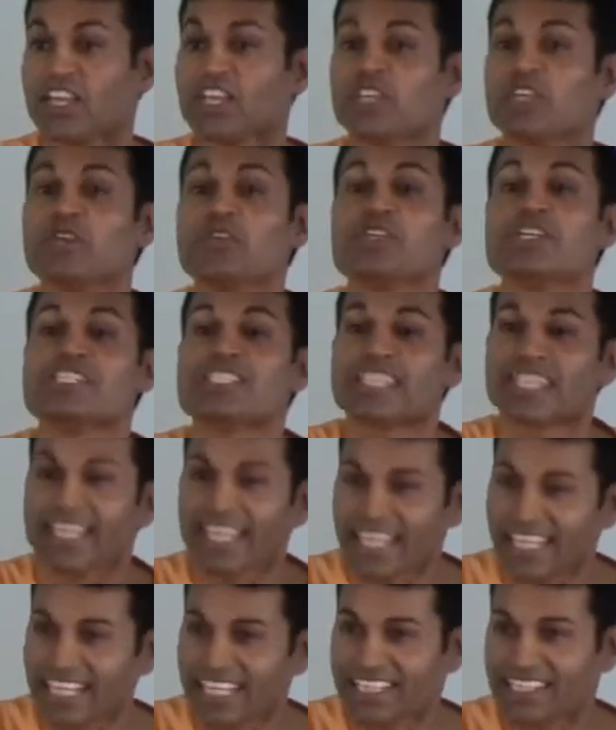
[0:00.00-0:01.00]
You just
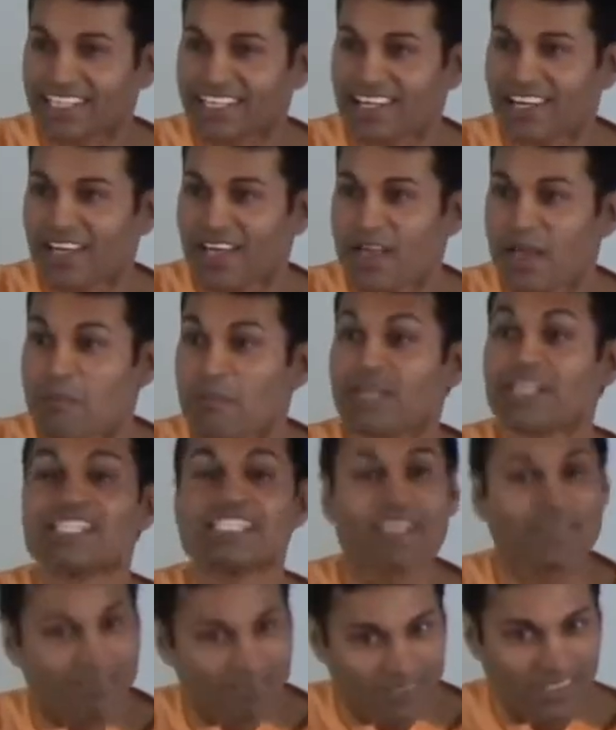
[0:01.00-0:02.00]
eat
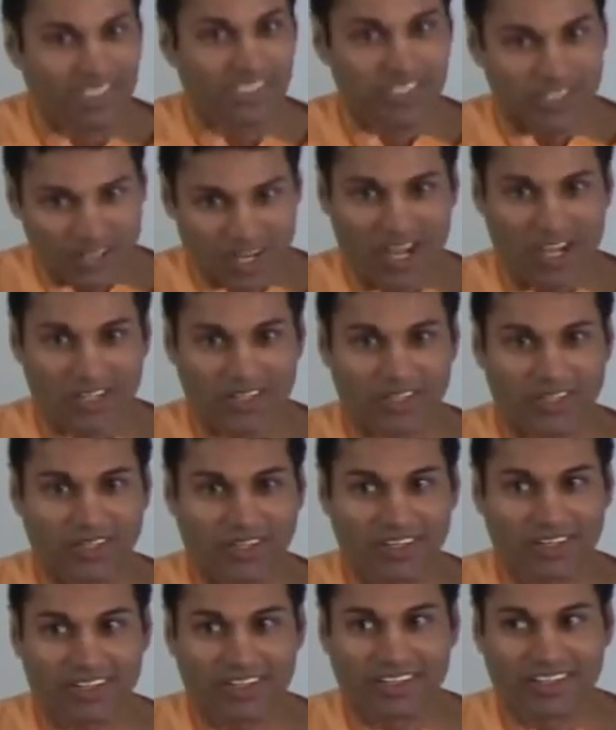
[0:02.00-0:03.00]
because it fills your hunger.
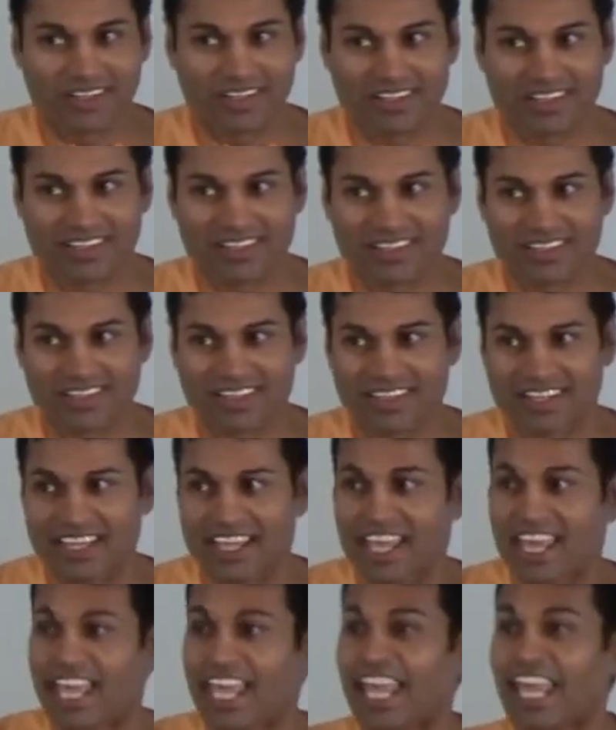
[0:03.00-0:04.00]

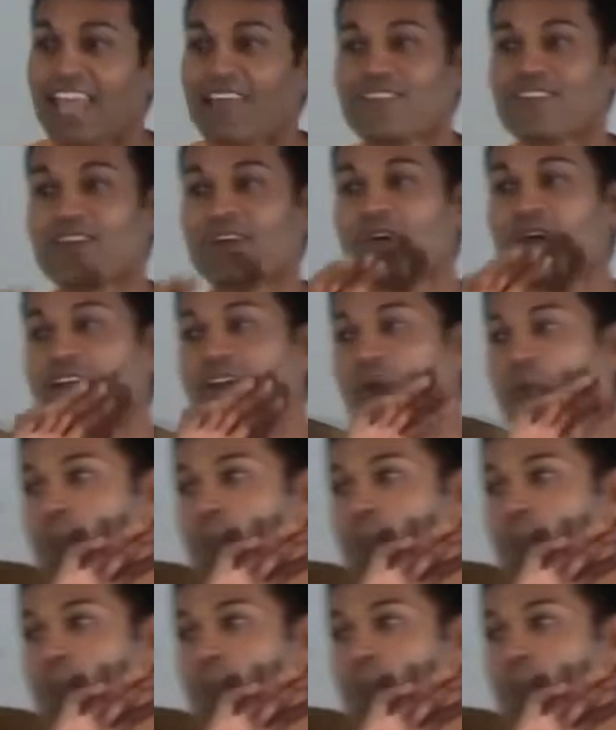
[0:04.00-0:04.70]
If you're on a